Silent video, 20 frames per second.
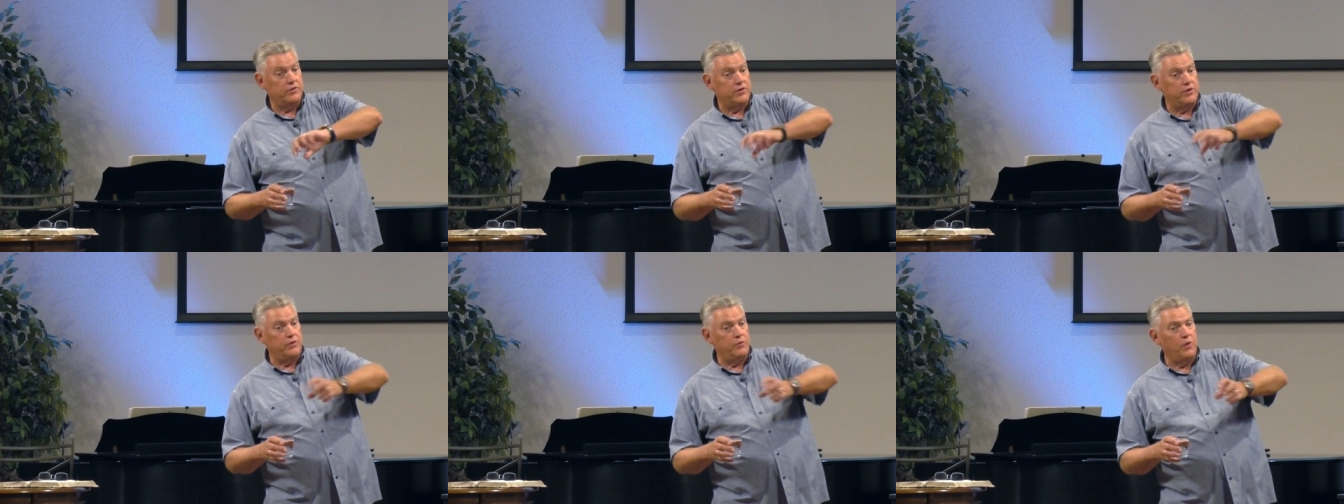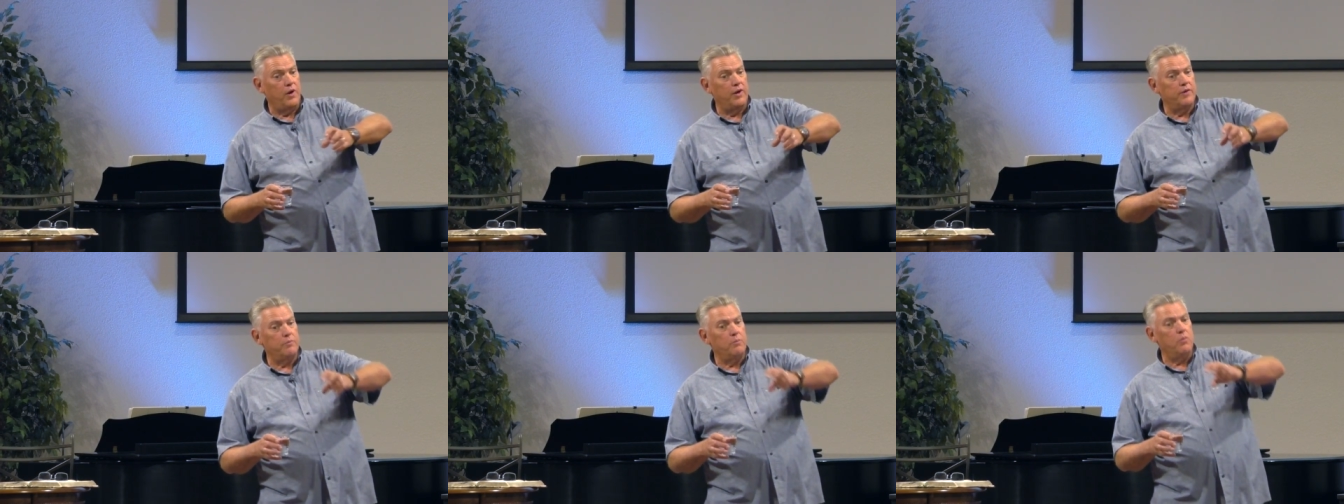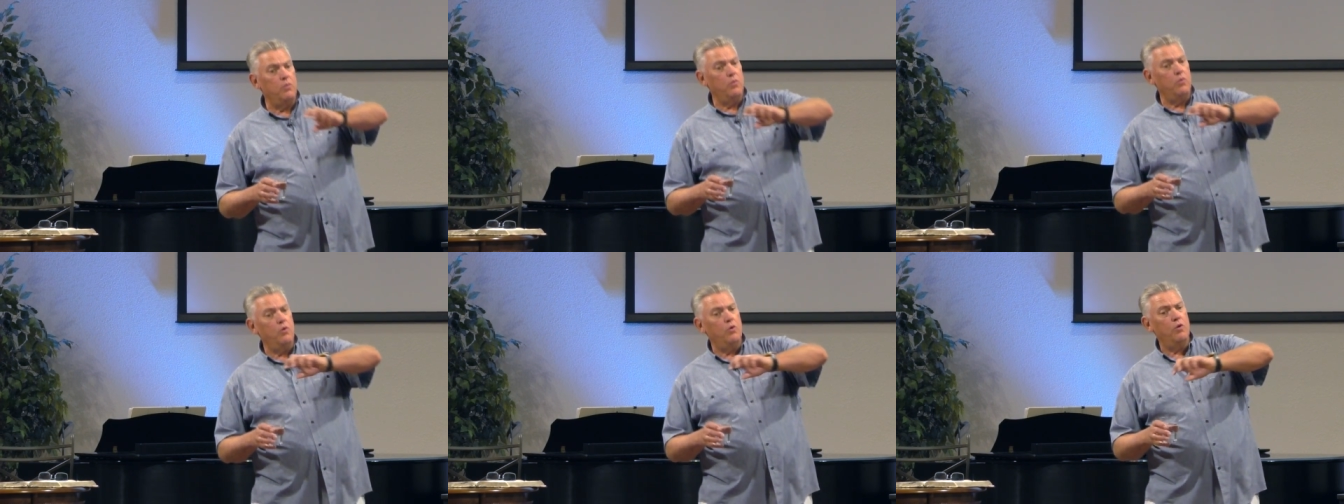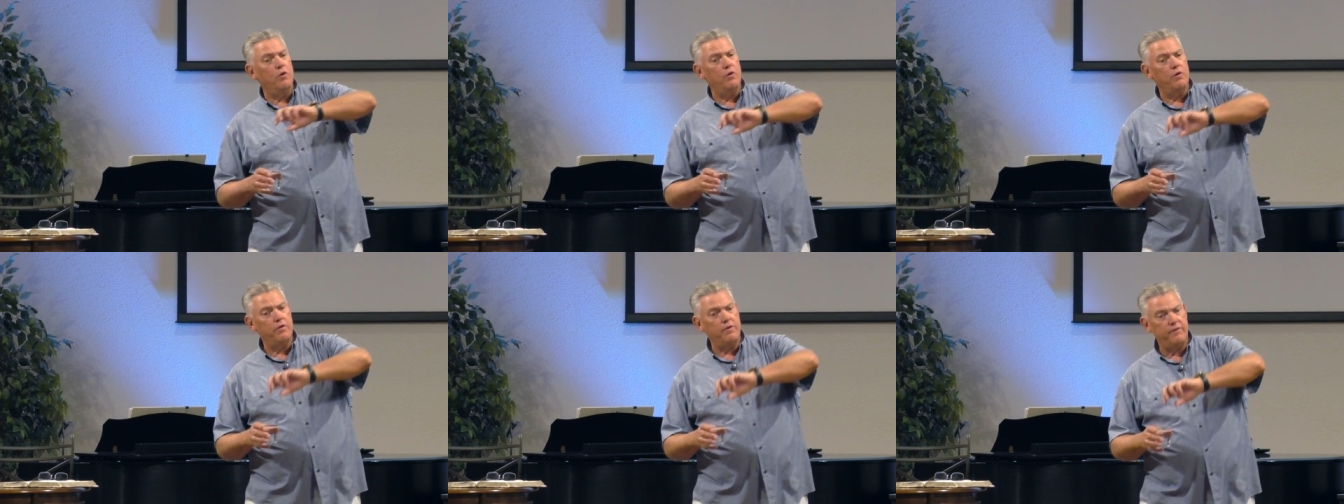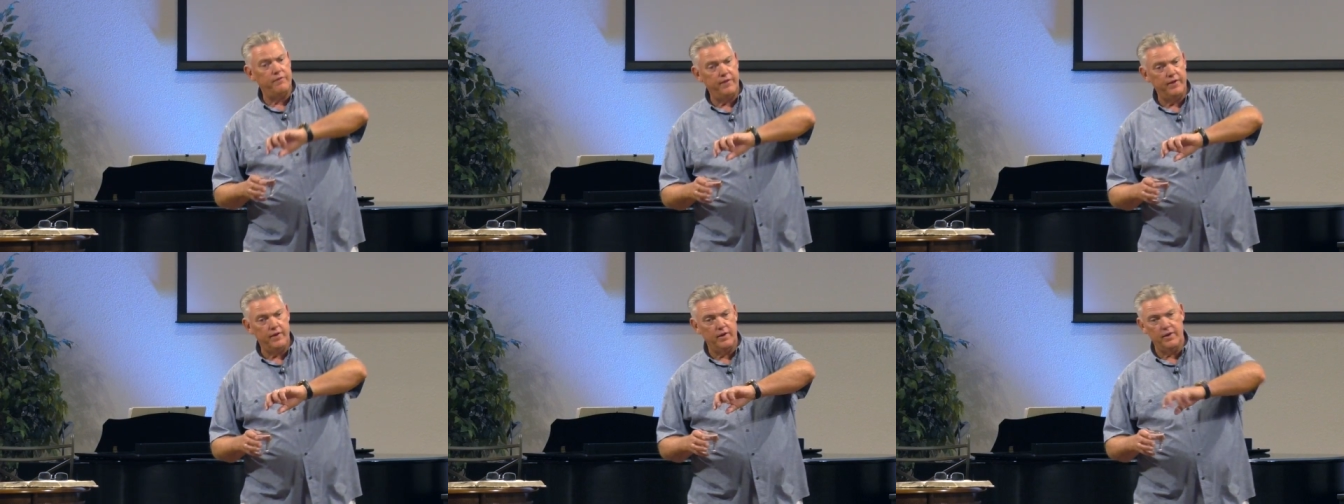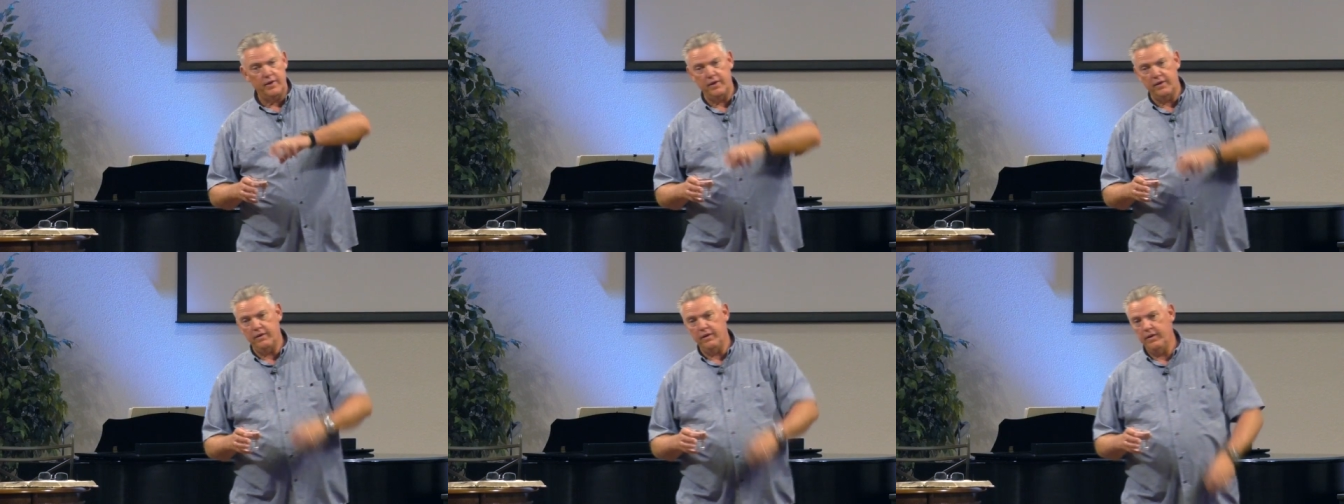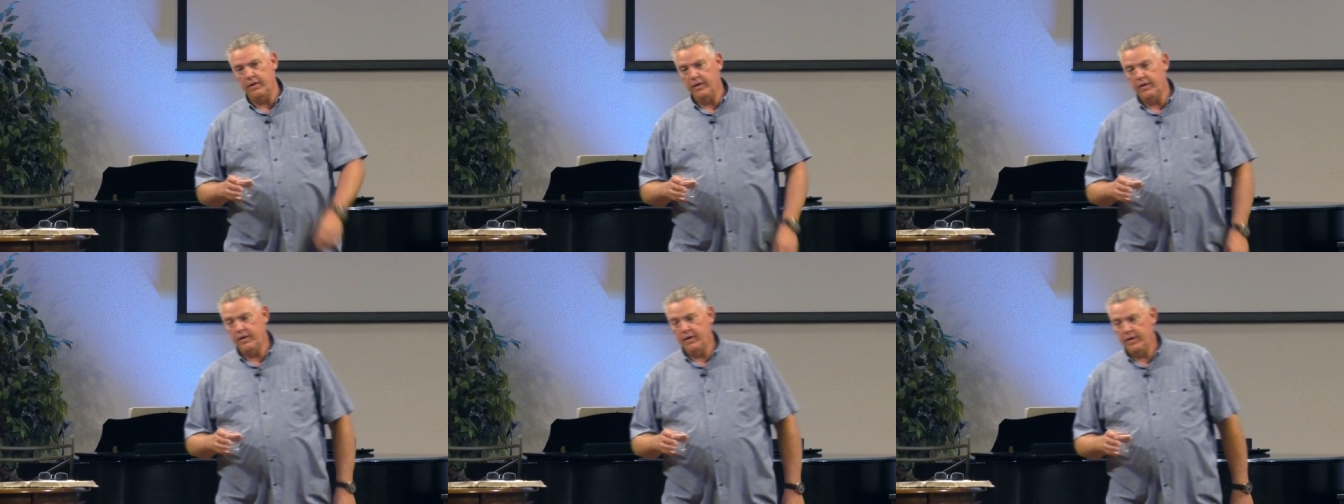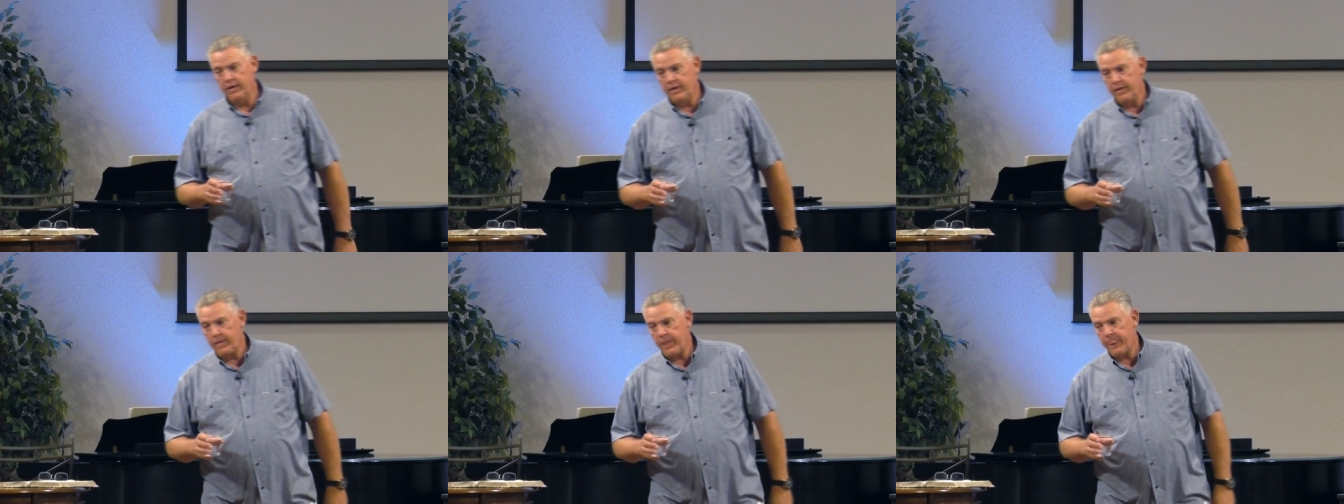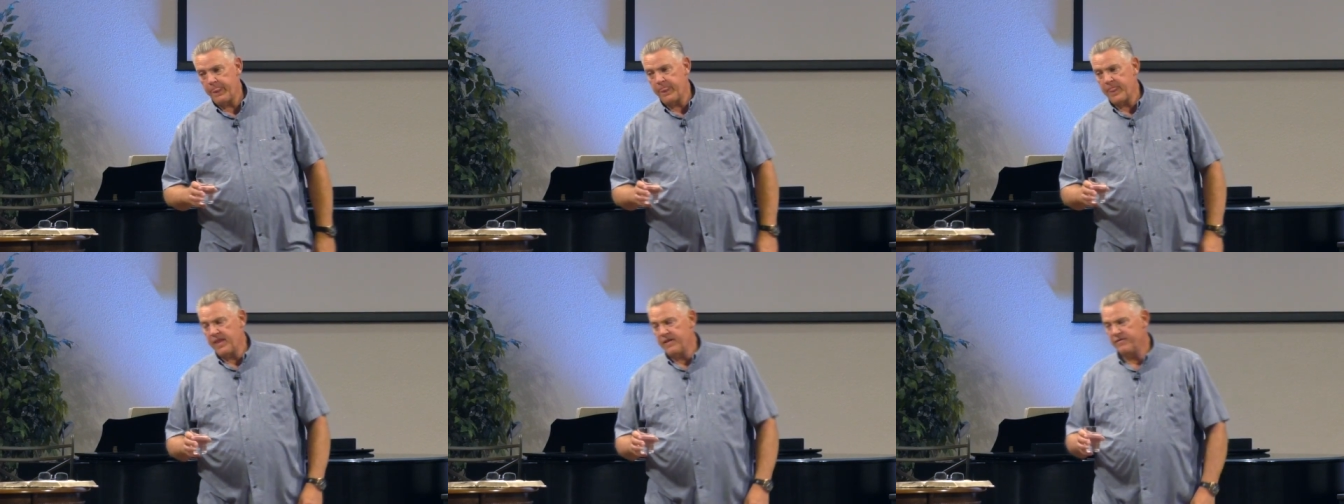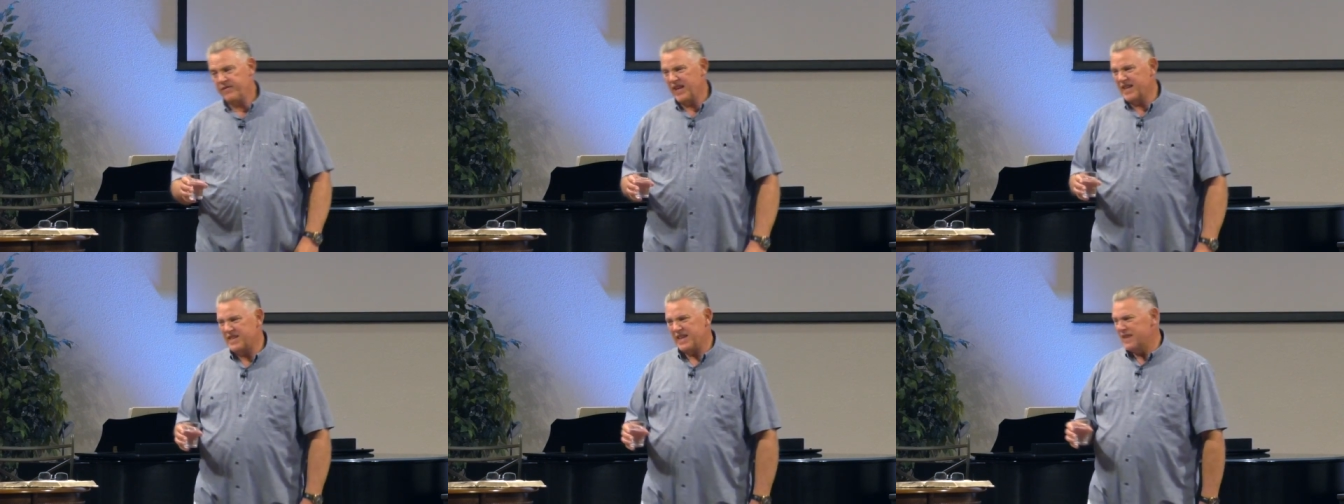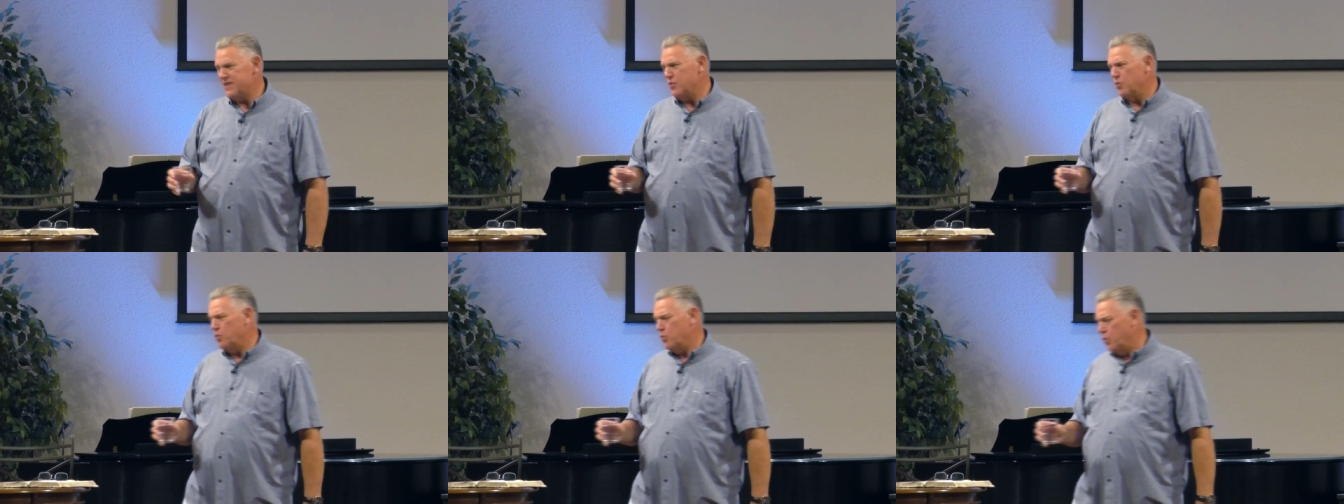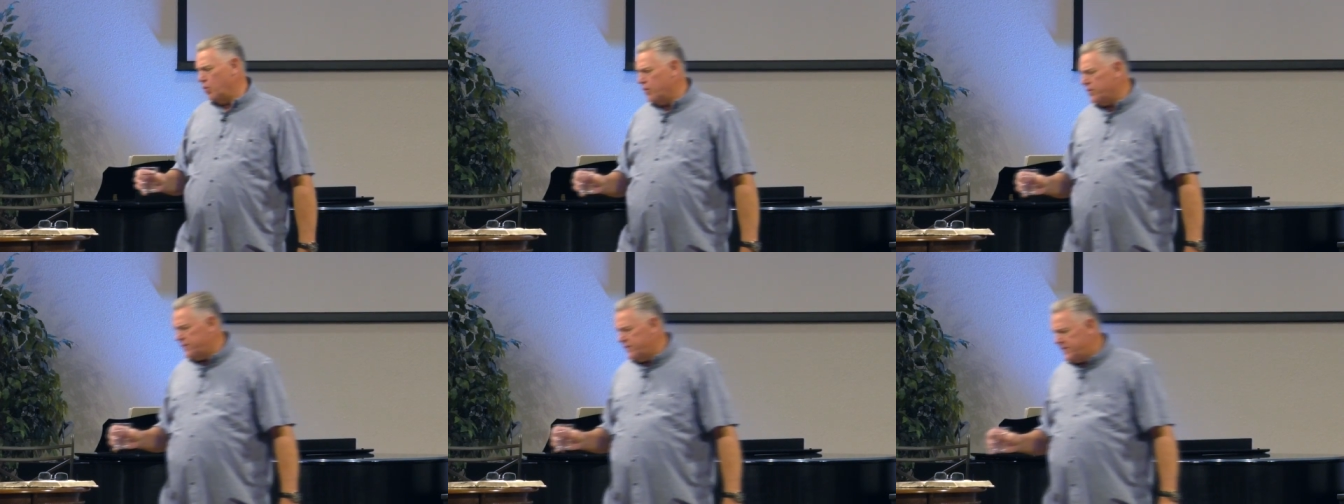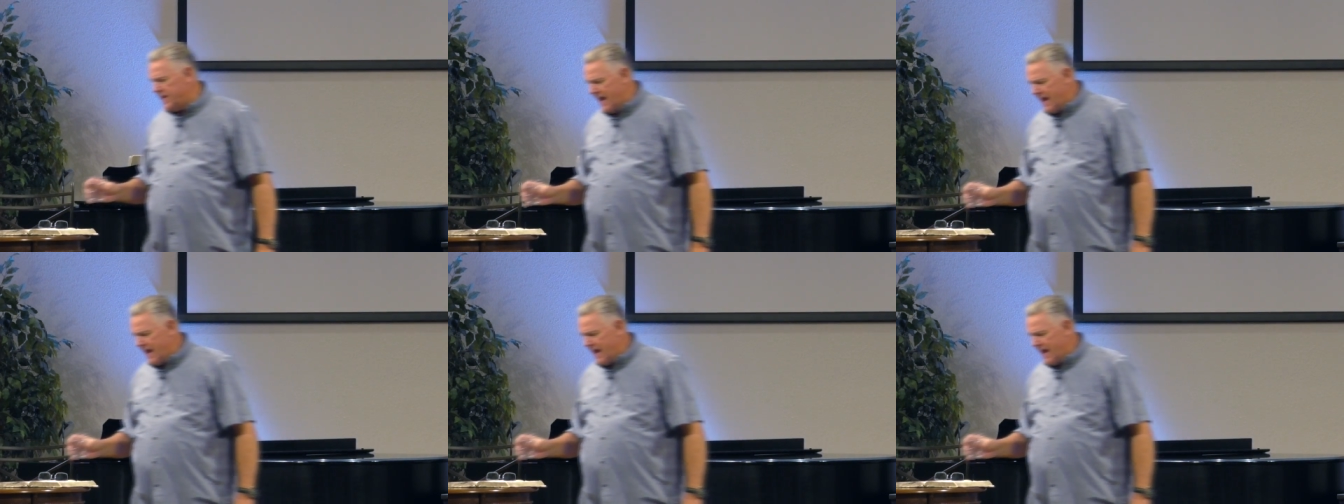so you want more of the feeling. It doesn't work